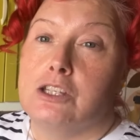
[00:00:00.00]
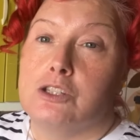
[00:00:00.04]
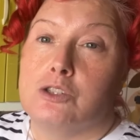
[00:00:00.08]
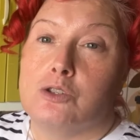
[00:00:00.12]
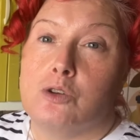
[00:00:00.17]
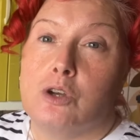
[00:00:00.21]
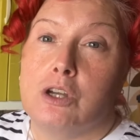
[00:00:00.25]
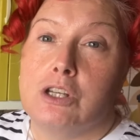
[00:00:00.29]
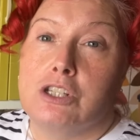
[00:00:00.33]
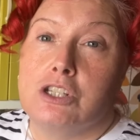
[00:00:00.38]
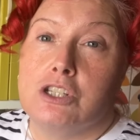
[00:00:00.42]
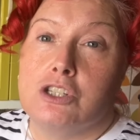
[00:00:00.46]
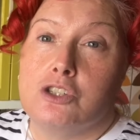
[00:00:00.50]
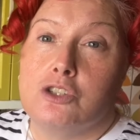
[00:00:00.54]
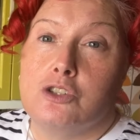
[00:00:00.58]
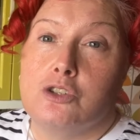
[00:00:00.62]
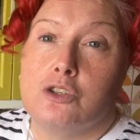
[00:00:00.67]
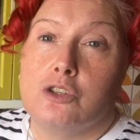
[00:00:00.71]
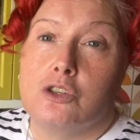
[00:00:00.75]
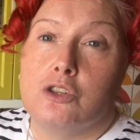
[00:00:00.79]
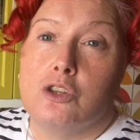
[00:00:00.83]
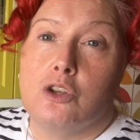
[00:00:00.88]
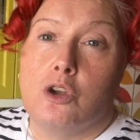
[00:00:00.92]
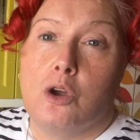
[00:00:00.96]
So I
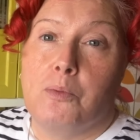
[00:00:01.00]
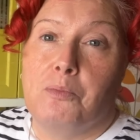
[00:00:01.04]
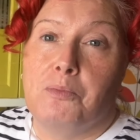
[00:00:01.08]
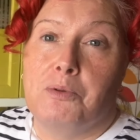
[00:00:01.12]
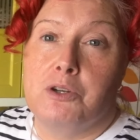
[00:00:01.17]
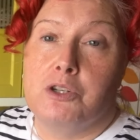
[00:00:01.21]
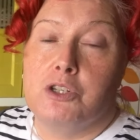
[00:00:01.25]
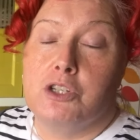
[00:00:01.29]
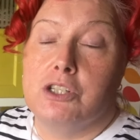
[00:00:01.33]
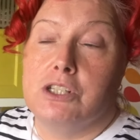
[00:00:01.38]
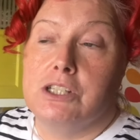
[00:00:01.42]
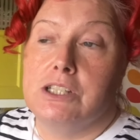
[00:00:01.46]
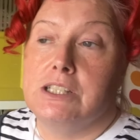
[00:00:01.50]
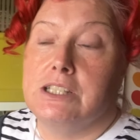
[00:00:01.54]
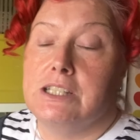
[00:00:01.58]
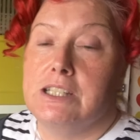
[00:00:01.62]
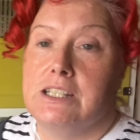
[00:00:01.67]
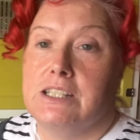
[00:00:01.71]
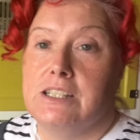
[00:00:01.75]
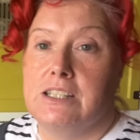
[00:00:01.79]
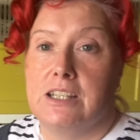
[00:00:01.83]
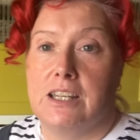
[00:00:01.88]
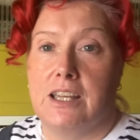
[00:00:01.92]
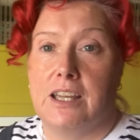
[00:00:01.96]
just took the
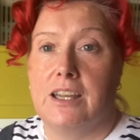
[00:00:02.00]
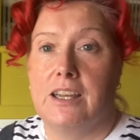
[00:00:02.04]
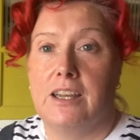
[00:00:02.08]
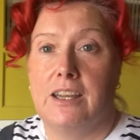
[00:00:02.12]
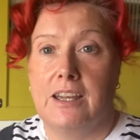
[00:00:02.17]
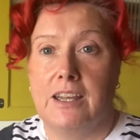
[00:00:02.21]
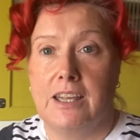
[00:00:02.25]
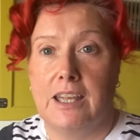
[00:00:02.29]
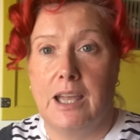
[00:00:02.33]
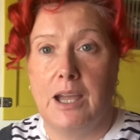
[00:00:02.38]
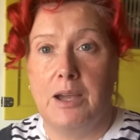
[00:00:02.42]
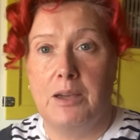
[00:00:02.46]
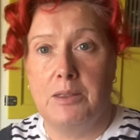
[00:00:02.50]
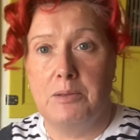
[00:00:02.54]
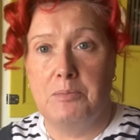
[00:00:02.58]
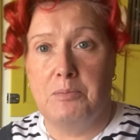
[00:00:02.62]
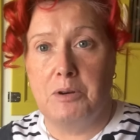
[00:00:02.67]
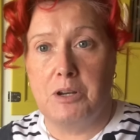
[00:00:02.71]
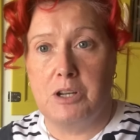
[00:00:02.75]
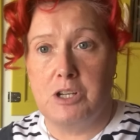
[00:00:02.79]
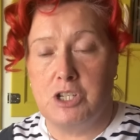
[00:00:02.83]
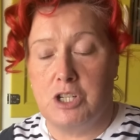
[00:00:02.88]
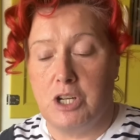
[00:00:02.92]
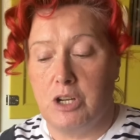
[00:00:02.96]
opportunity to get the
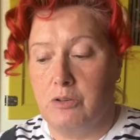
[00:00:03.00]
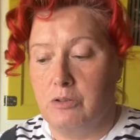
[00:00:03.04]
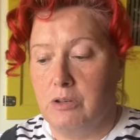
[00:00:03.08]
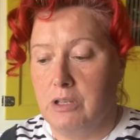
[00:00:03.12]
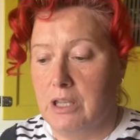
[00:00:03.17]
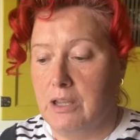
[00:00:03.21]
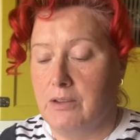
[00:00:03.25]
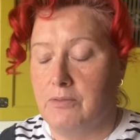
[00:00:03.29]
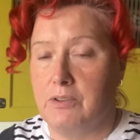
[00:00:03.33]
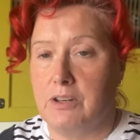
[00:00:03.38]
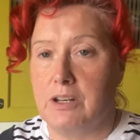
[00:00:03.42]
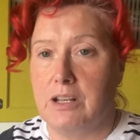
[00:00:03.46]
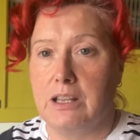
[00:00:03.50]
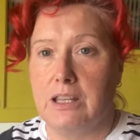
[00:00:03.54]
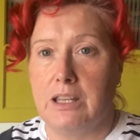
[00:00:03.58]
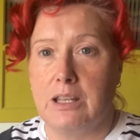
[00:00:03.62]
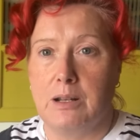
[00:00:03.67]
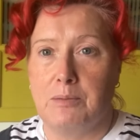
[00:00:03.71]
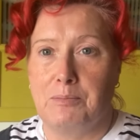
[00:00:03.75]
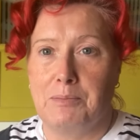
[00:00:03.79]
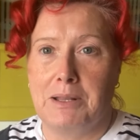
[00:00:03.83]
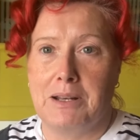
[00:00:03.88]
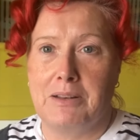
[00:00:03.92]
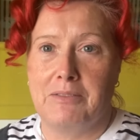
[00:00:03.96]
brush out and give it a
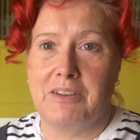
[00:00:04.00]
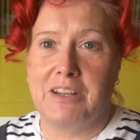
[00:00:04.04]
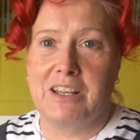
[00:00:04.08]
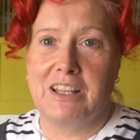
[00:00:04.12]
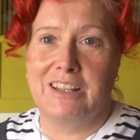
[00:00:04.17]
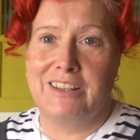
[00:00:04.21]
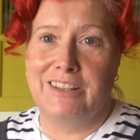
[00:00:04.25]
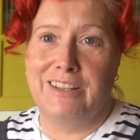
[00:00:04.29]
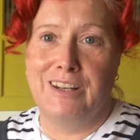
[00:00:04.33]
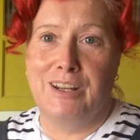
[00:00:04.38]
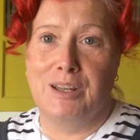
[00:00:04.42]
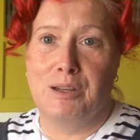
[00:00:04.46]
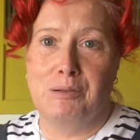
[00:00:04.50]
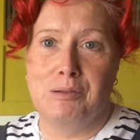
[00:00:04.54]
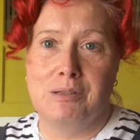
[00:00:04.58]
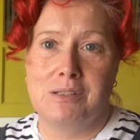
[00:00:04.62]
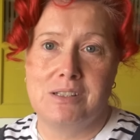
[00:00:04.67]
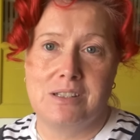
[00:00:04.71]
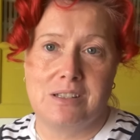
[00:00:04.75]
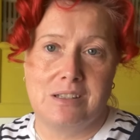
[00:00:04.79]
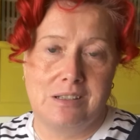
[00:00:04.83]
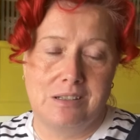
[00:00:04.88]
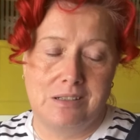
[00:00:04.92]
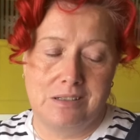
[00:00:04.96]
little bit of a clean out
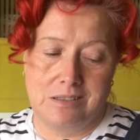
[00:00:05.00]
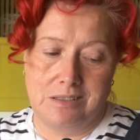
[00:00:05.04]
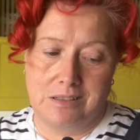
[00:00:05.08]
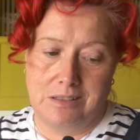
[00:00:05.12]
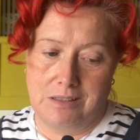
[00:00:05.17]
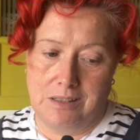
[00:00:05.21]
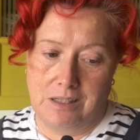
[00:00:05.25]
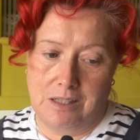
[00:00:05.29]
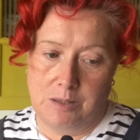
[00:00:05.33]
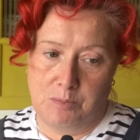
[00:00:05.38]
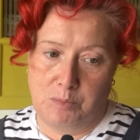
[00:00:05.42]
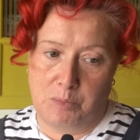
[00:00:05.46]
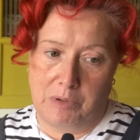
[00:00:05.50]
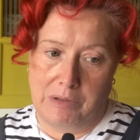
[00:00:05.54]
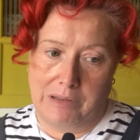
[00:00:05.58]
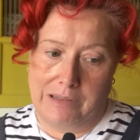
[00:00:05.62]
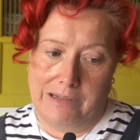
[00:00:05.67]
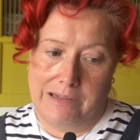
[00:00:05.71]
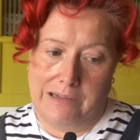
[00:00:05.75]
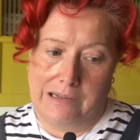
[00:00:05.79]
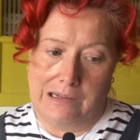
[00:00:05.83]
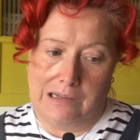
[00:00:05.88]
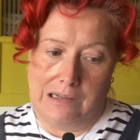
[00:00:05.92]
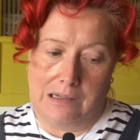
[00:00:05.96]
inside because it
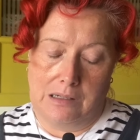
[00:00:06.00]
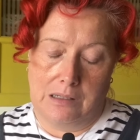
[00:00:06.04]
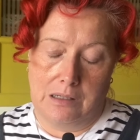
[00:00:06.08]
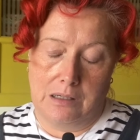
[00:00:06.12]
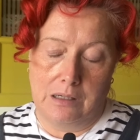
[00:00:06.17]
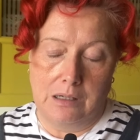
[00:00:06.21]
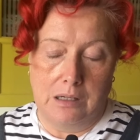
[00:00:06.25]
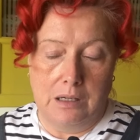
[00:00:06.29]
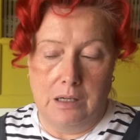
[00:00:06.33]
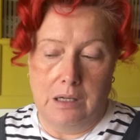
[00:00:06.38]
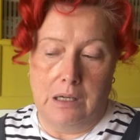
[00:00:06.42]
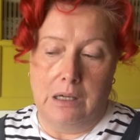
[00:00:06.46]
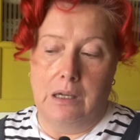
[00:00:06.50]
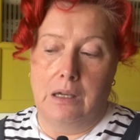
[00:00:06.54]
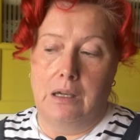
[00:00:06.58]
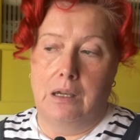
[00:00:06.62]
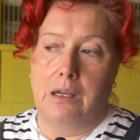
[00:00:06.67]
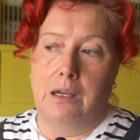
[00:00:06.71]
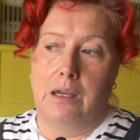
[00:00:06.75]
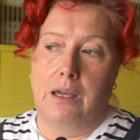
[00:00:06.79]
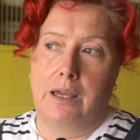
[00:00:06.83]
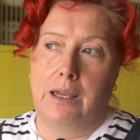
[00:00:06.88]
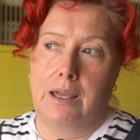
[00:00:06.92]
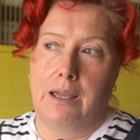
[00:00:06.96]
desperately needed it.
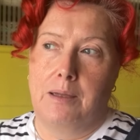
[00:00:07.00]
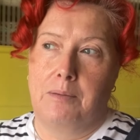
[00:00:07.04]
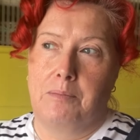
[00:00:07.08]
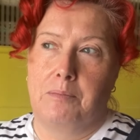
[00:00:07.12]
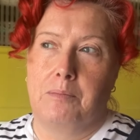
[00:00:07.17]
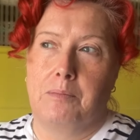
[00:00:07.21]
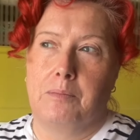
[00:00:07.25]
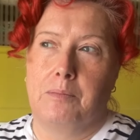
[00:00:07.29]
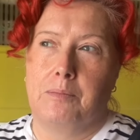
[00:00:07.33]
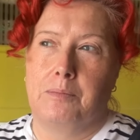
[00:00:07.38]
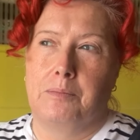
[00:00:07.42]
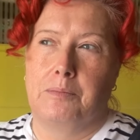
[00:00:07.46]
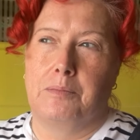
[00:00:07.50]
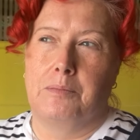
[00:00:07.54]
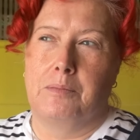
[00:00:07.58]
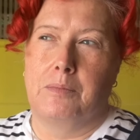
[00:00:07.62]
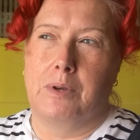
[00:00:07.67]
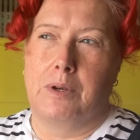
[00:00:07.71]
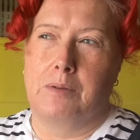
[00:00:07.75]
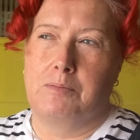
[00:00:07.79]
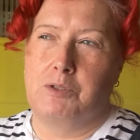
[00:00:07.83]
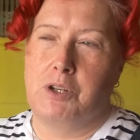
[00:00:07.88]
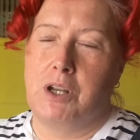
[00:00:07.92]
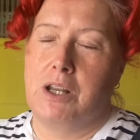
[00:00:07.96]
I'm
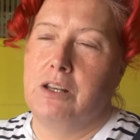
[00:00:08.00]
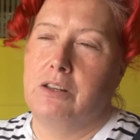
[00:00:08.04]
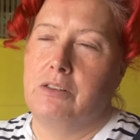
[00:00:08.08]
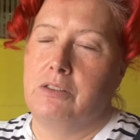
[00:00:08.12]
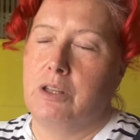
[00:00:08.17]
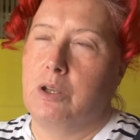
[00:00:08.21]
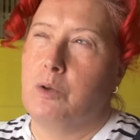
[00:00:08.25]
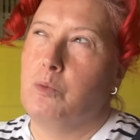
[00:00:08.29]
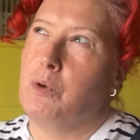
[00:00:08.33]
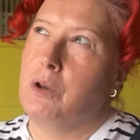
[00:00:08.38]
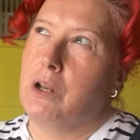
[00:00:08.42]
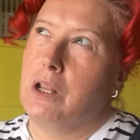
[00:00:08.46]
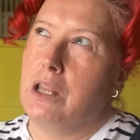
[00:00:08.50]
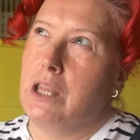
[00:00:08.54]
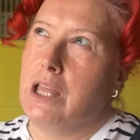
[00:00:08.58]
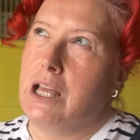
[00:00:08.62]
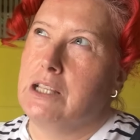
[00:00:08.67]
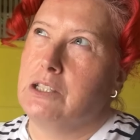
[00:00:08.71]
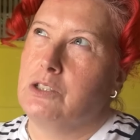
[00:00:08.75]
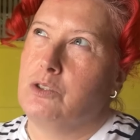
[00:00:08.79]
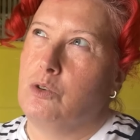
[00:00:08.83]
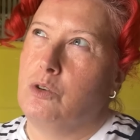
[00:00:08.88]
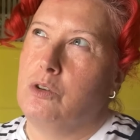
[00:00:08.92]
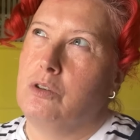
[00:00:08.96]
trying to think when I
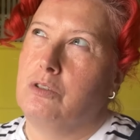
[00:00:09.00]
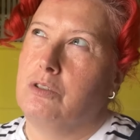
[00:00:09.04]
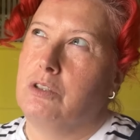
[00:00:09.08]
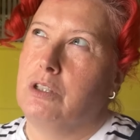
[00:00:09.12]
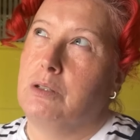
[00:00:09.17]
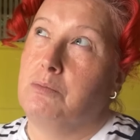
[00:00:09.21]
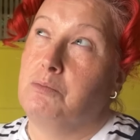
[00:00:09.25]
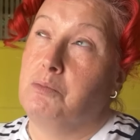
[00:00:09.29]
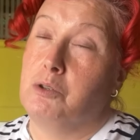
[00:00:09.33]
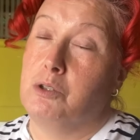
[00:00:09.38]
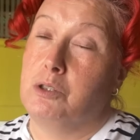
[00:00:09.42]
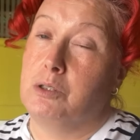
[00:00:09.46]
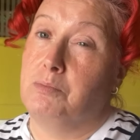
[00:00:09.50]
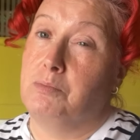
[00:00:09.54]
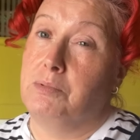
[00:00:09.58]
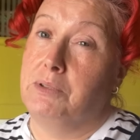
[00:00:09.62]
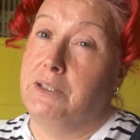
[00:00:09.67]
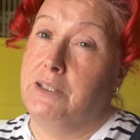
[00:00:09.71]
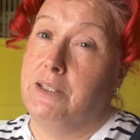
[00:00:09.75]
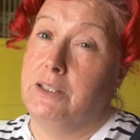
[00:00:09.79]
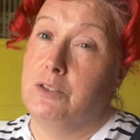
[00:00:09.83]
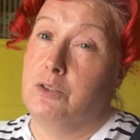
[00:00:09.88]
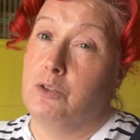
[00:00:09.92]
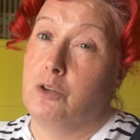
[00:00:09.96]
last oiled it. It
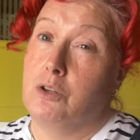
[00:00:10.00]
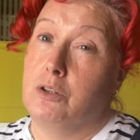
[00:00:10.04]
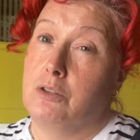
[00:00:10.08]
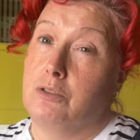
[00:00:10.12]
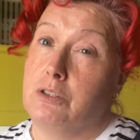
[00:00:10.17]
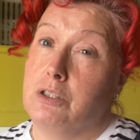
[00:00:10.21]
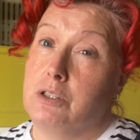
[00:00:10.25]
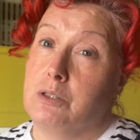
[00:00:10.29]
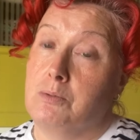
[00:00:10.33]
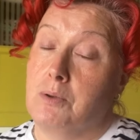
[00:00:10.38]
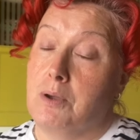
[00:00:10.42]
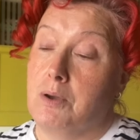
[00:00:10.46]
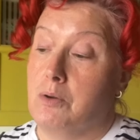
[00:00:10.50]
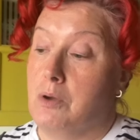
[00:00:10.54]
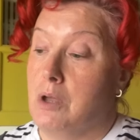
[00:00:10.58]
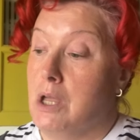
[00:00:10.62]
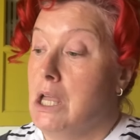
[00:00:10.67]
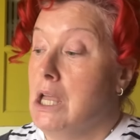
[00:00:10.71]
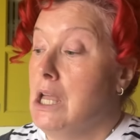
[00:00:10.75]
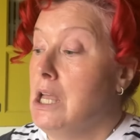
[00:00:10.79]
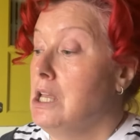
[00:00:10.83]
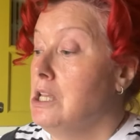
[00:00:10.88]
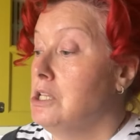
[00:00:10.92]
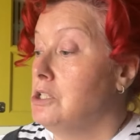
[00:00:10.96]
possibly needs oiled as well.
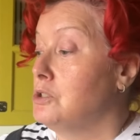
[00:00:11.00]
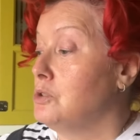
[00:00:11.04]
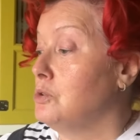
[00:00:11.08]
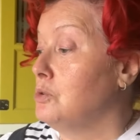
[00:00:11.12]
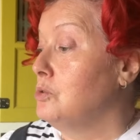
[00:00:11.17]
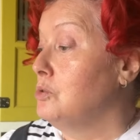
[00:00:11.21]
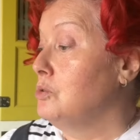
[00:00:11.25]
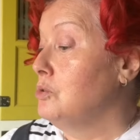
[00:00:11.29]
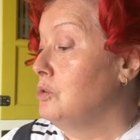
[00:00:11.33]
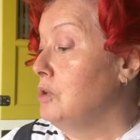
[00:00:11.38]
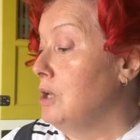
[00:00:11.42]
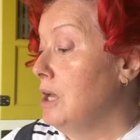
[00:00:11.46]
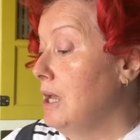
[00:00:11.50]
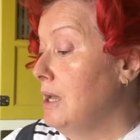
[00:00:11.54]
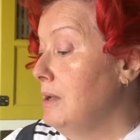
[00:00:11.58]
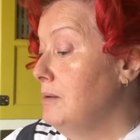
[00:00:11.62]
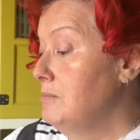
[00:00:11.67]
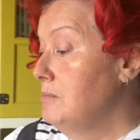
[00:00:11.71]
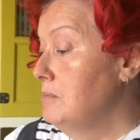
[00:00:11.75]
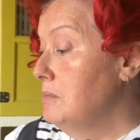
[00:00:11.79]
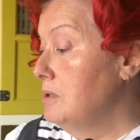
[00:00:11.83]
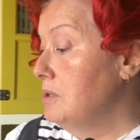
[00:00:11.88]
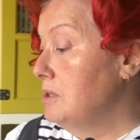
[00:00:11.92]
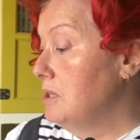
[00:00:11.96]
So
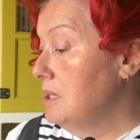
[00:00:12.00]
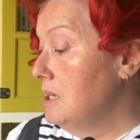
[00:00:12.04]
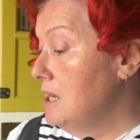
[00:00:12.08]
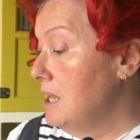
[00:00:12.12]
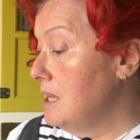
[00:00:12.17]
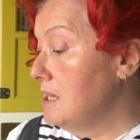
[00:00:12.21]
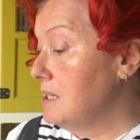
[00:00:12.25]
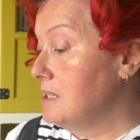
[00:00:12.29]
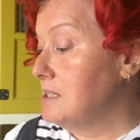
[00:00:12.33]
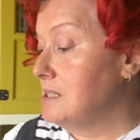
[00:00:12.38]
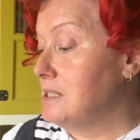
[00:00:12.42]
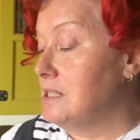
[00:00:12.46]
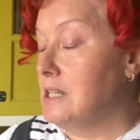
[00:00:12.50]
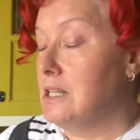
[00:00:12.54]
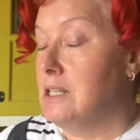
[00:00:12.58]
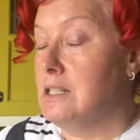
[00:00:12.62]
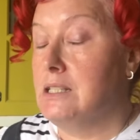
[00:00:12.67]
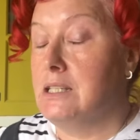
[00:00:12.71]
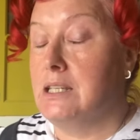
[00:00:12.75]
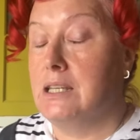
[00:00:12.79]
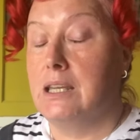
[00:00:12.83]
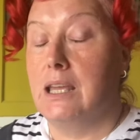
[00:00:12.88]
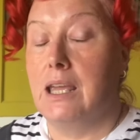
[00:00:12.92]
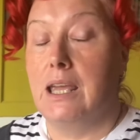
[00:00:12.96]
the
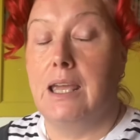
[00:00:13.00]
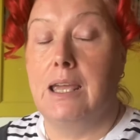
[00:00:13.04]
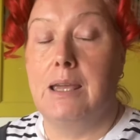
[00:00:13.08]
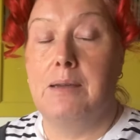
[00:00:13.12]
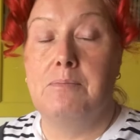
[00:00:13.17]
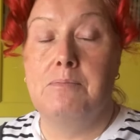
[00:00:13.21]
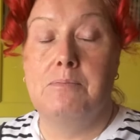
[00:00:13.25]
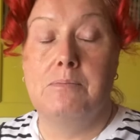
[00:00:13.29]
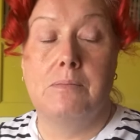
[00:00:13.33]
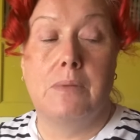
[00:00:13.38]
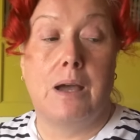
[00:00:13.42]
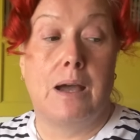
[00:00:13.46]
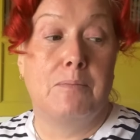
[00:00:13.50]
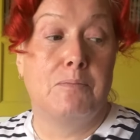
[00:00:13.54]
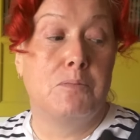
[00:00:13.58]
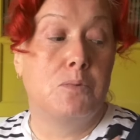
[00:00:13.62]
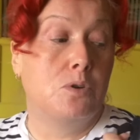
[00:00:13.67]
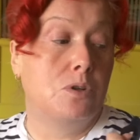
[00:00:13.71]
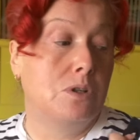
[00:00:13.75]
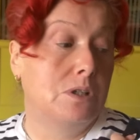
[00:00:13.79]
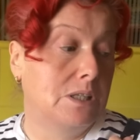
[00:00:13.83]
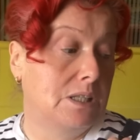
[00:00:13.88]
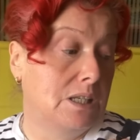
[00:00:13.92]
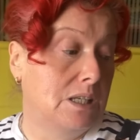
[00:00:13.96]
next, I'm
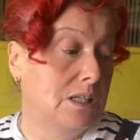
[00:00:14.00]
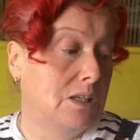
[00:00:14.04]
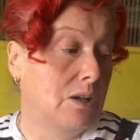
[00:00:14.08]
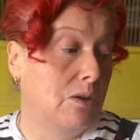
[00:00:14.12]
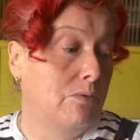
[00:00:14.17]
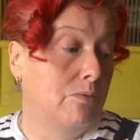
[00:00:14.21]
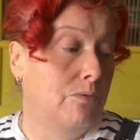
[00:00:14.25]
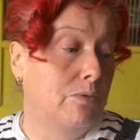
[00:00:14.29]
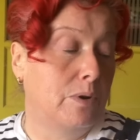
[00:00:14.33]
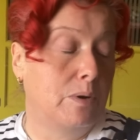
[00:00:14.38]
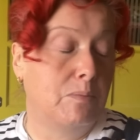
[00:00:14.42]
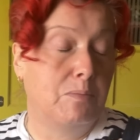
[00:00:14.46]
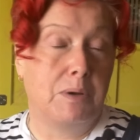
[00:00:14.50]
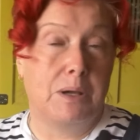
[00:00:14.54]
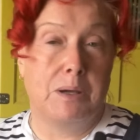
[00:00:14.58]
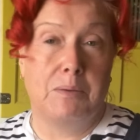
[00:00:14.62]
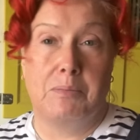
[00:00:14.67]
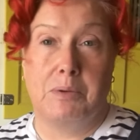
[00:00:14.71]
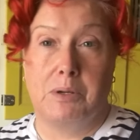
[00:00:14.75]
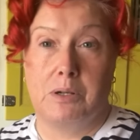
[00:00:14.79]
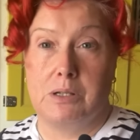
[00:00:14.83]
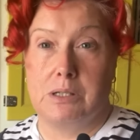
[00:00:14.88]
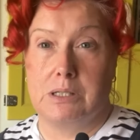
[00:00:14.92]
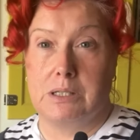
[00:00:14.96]
going to sit down for a
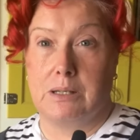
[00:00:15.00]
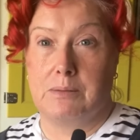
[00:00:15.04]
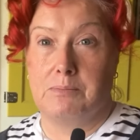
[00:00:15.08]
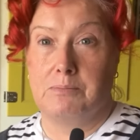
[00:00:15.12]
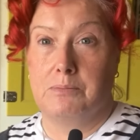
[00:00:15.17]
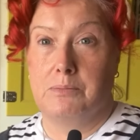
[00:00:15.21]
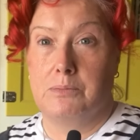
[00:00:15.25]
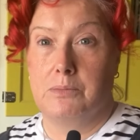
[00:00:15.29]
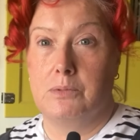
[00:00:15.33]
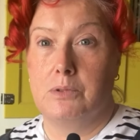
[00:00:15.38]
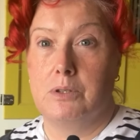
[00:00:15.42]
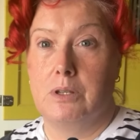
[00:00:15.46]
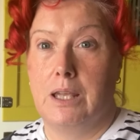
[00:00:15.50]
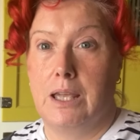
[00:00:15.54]
bit because I'm